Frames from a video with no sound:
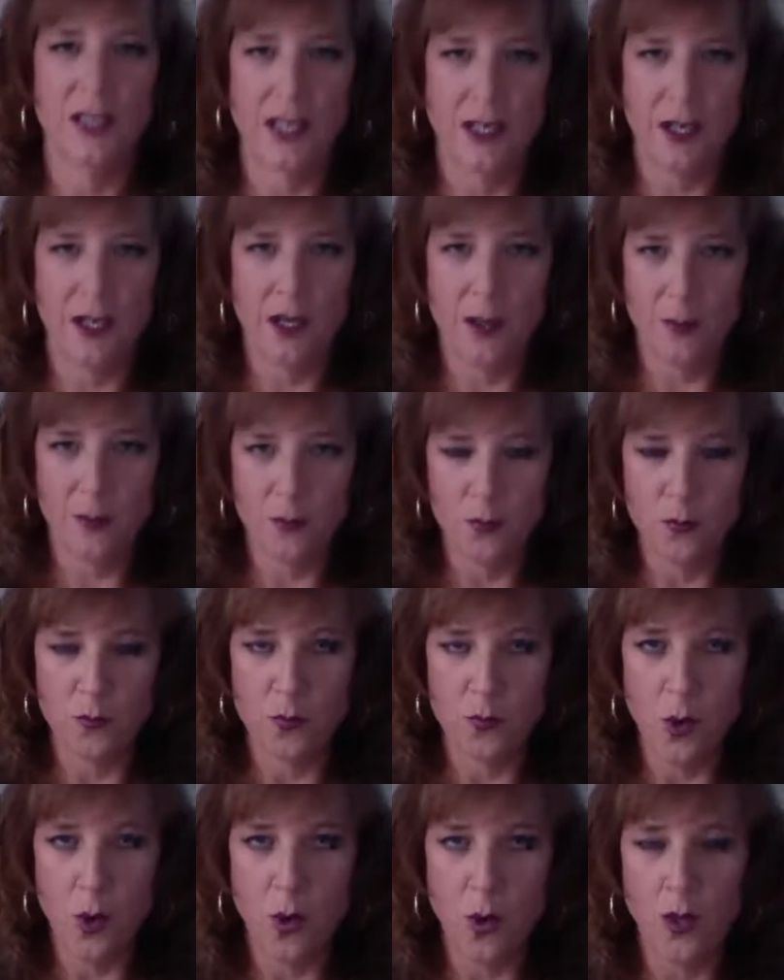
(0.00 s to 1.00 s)
Let it all
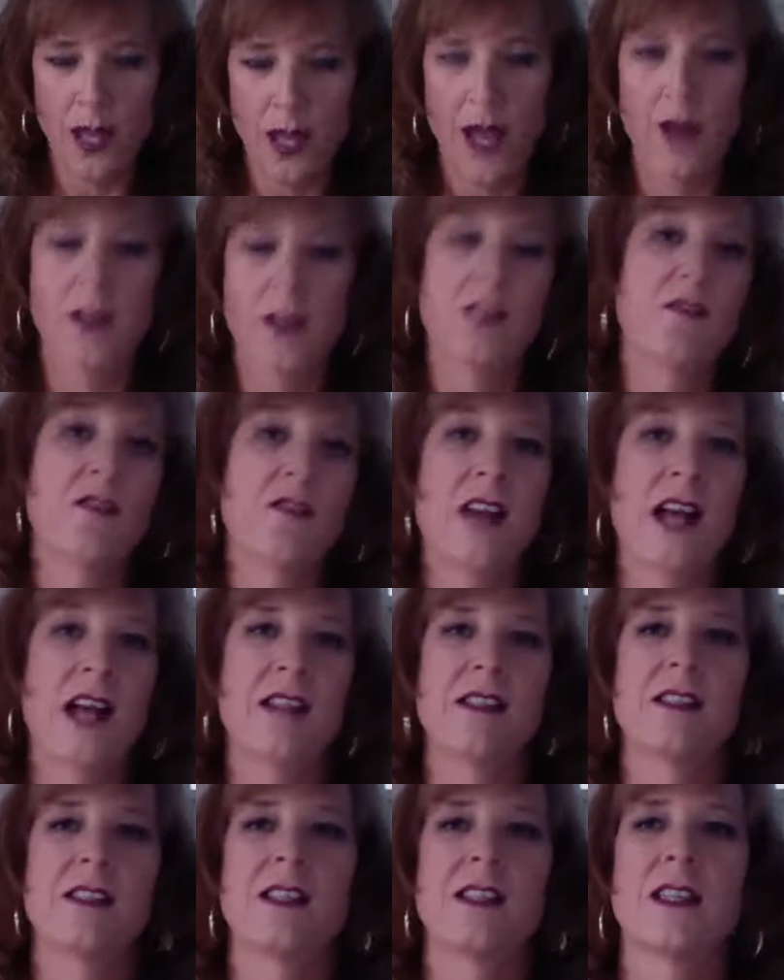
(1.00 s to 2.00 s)
roll out as
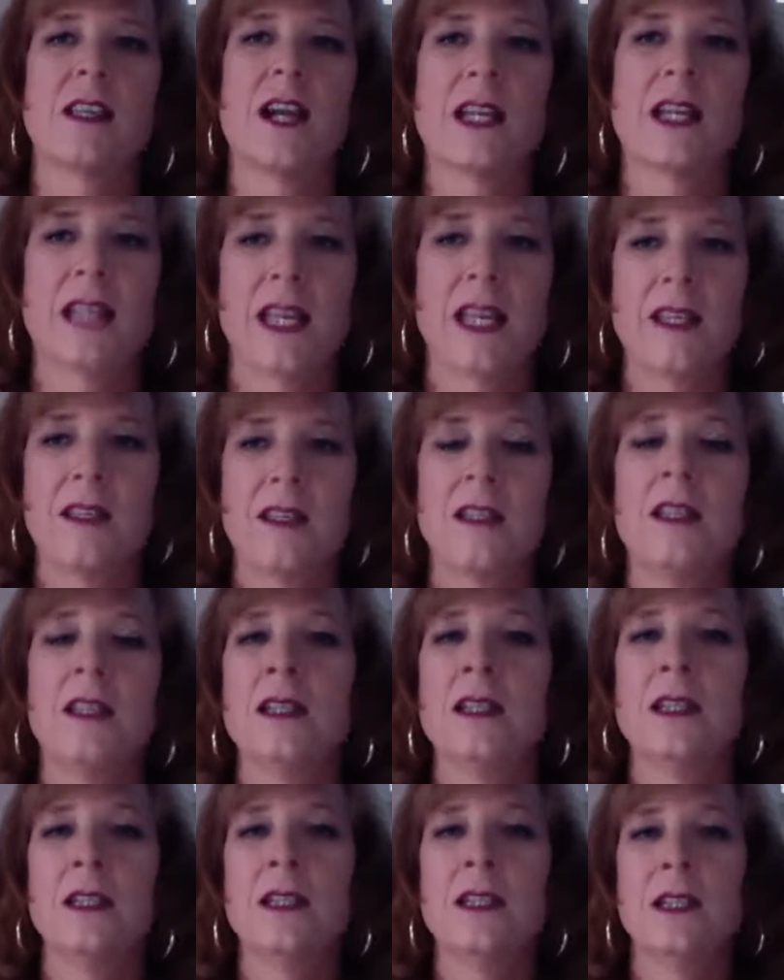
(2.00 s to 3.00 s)
fast as I can,
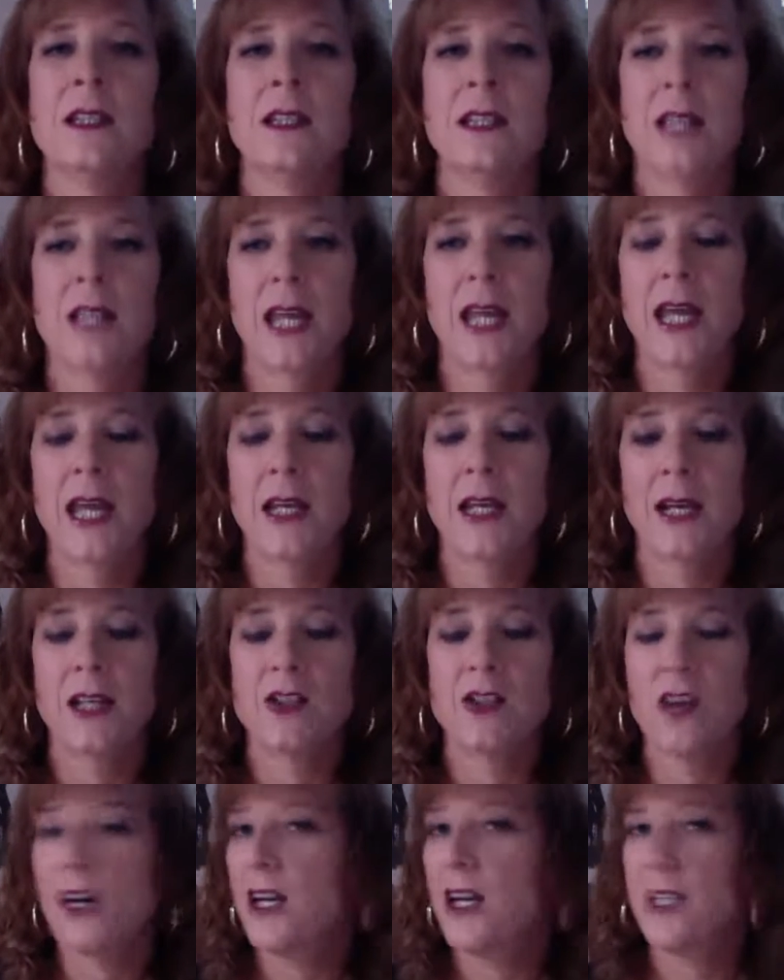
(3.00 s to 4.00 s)
and
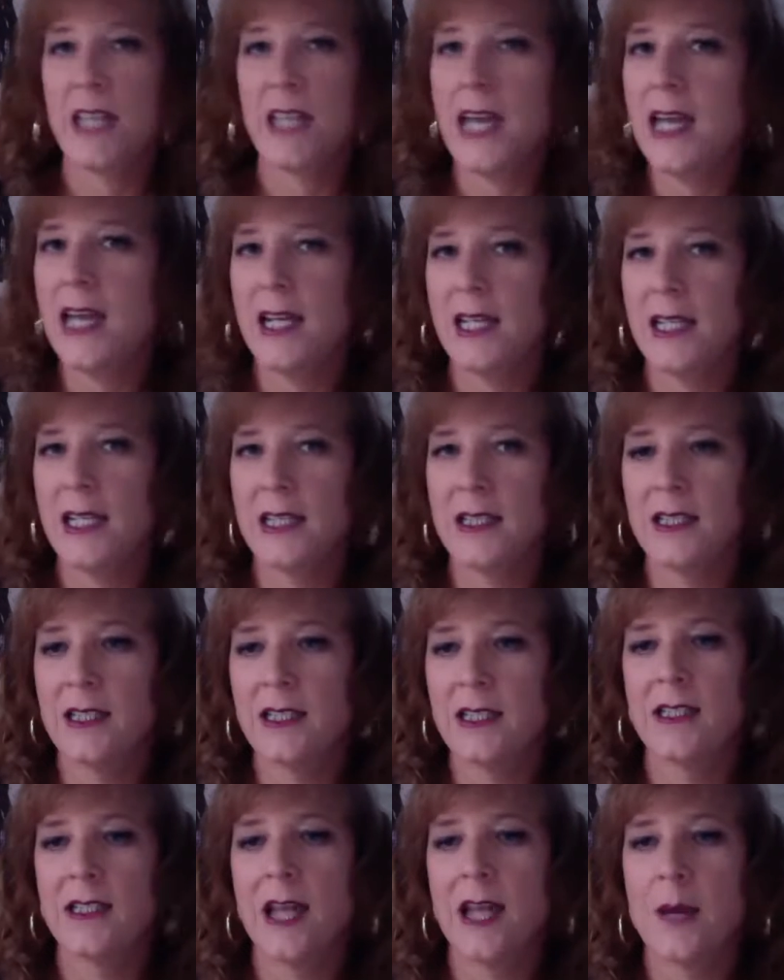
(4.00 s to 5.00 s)
I try not to edit it
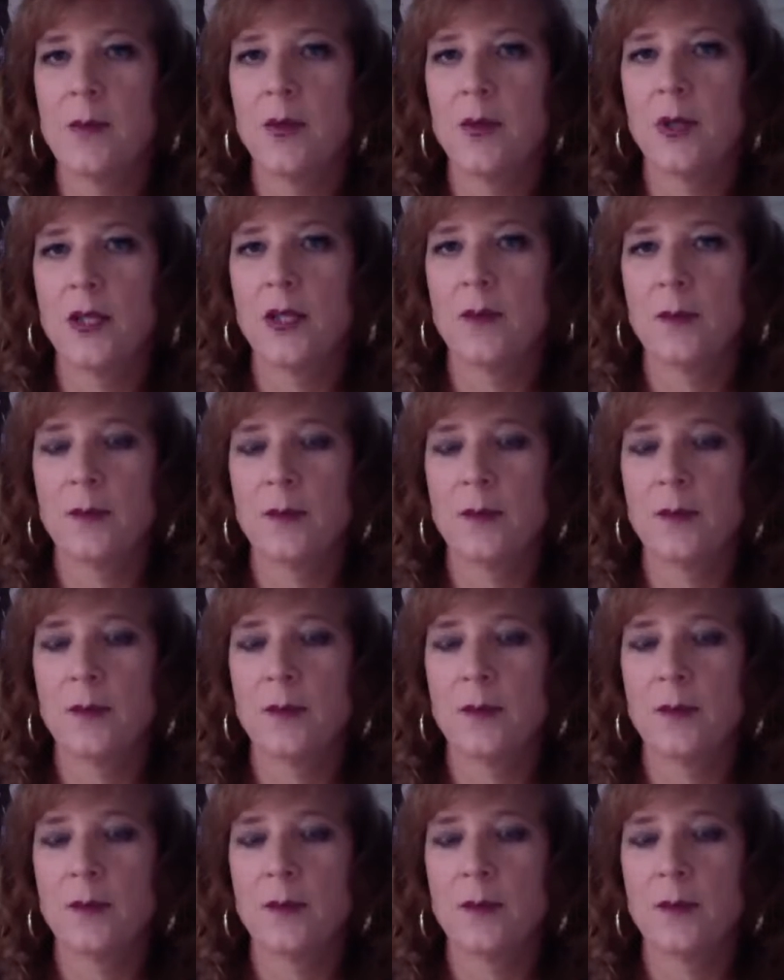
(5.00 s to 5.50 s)
at that point.